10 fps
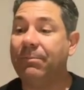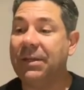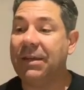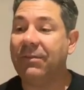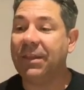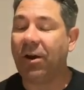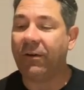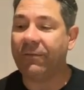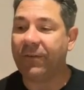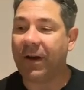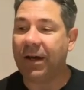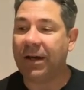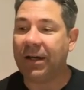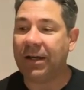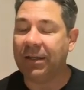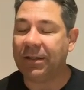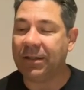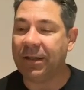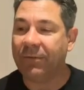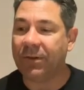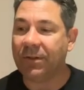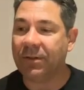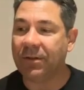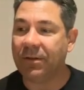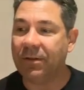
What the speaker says: given that I've given